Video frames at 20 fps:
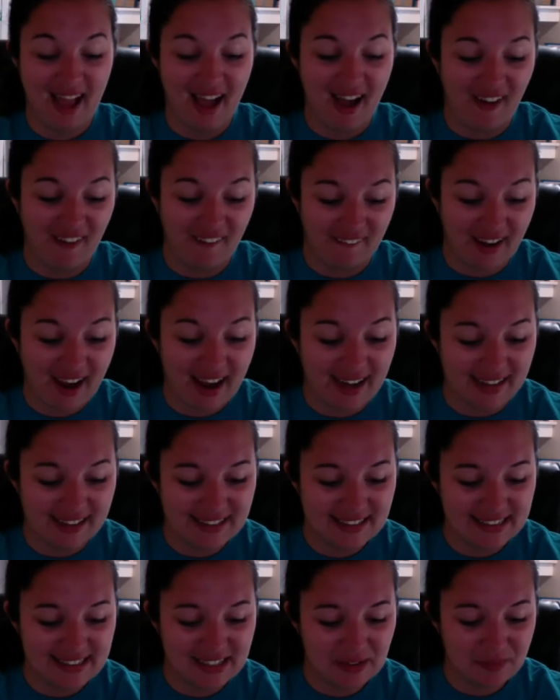All right.
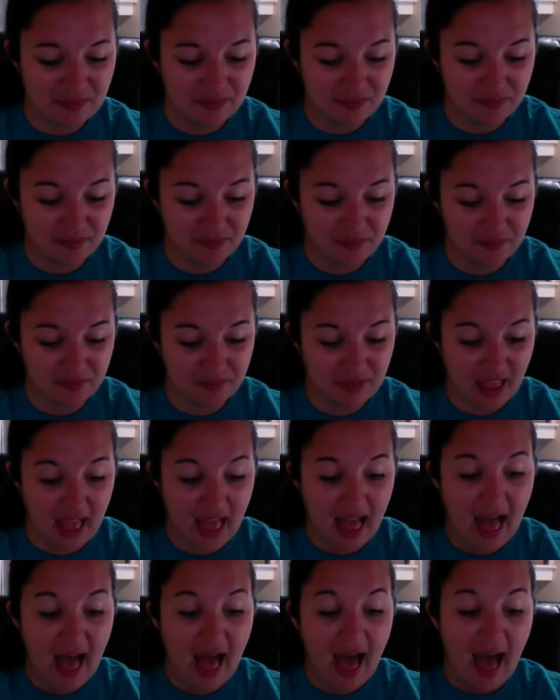
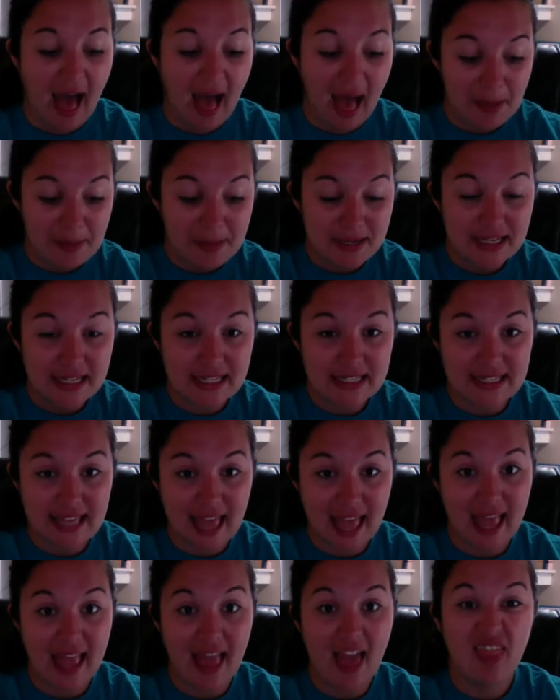I'm going to
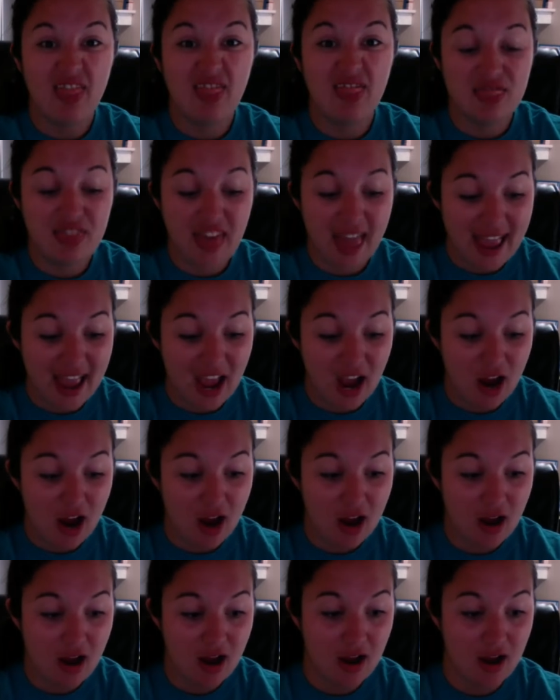say
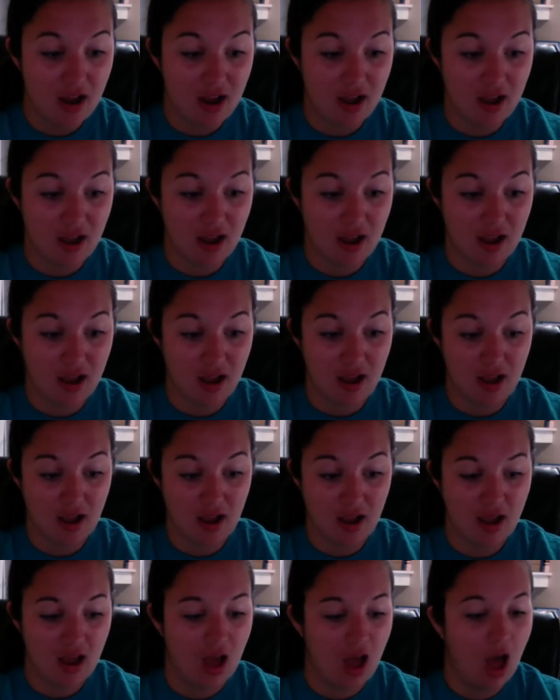there
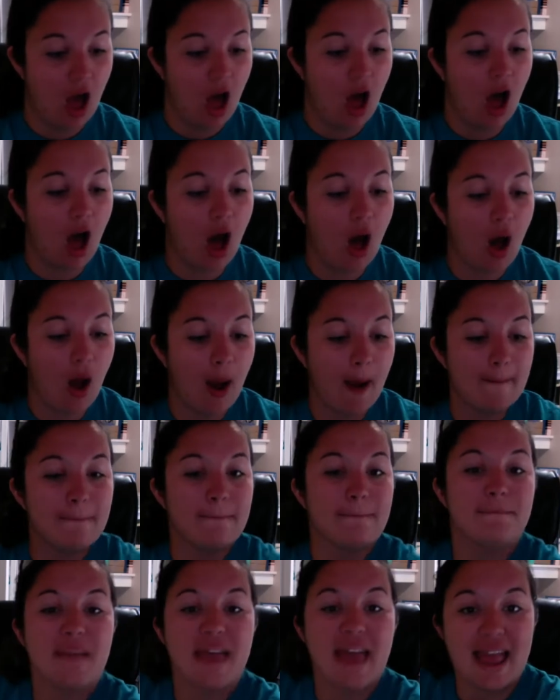are
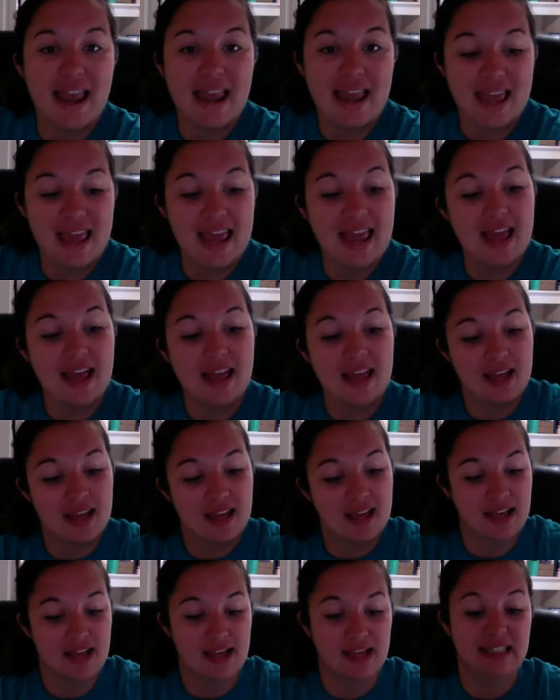many
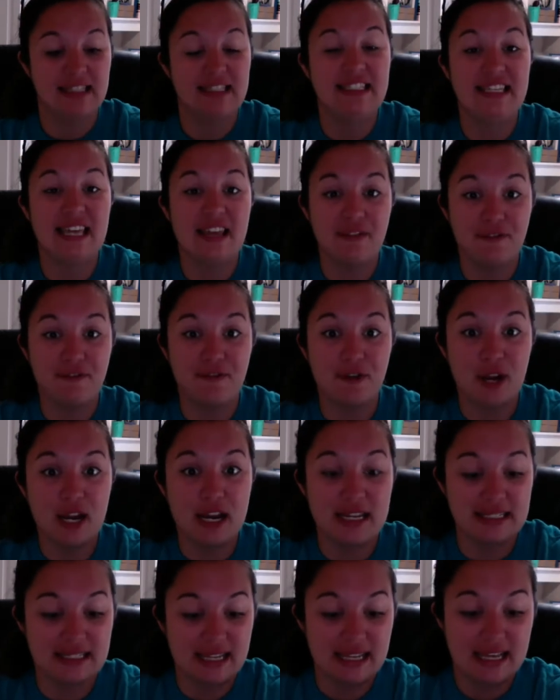
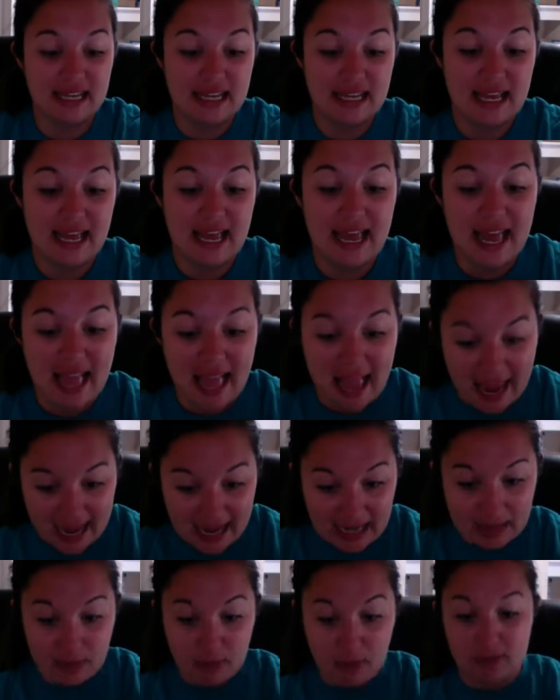different
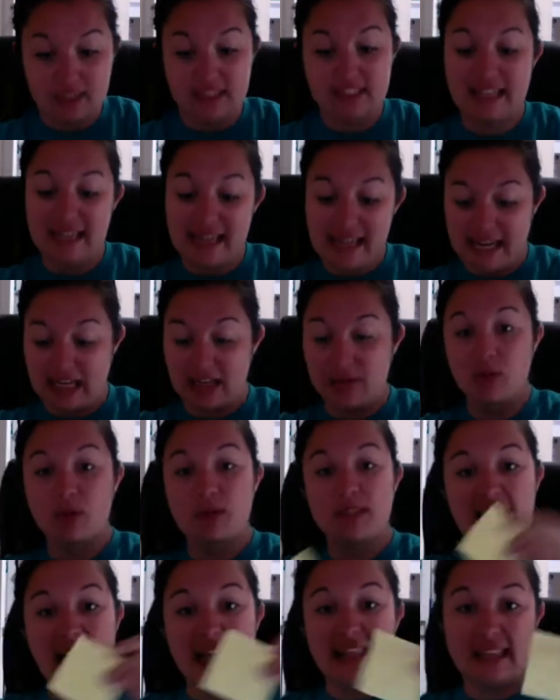animals, sea
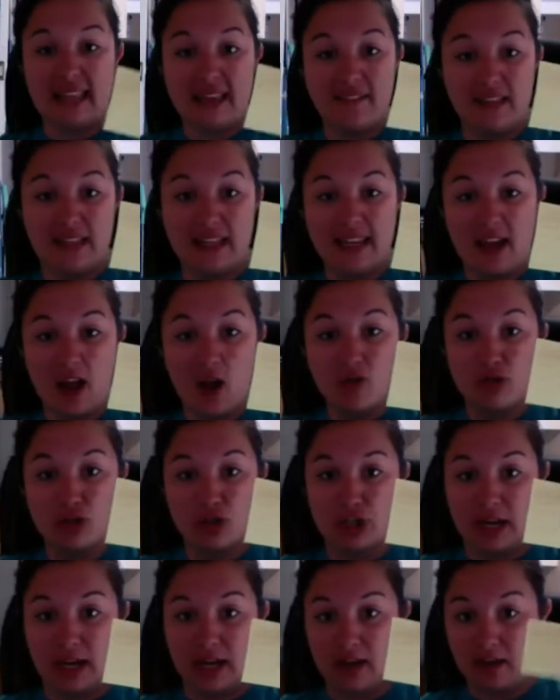animals that live in the
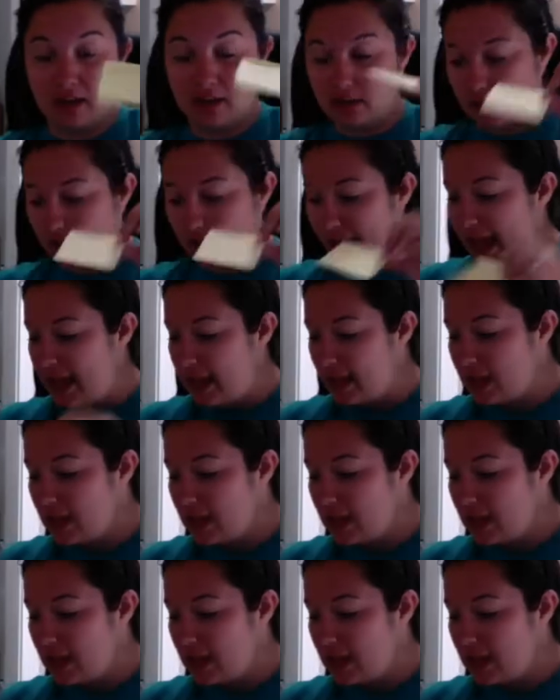ocean, okay?